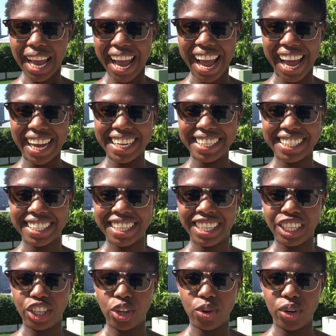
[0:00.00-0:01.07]
And
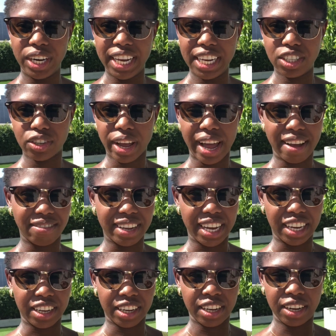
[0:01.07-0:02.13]
you need to have
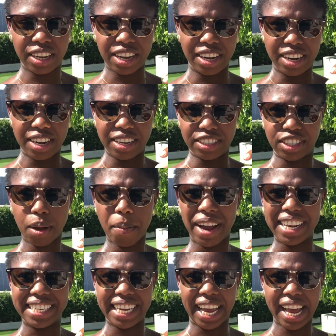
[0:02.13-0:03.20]
like some
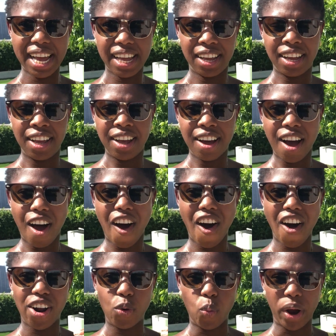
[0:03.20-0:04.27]
idea
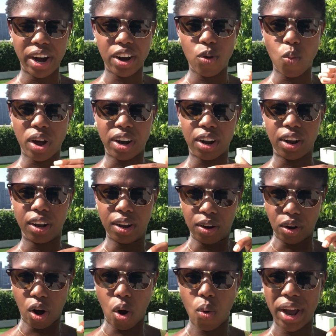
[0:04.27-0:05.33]
on where you want to
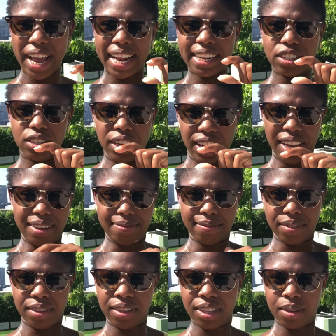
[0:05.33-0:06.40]
go in
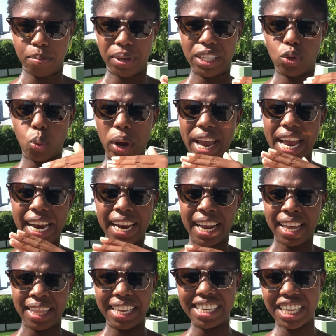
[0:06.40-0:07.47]
between
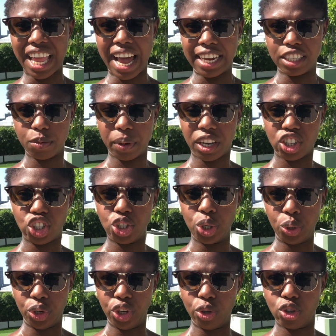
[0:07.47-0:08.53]
these lines, because
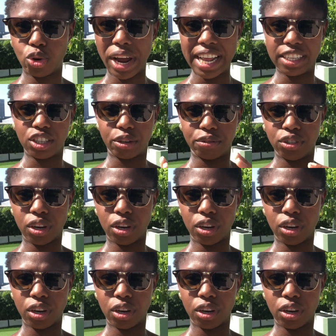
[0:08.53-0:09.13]
you transfer.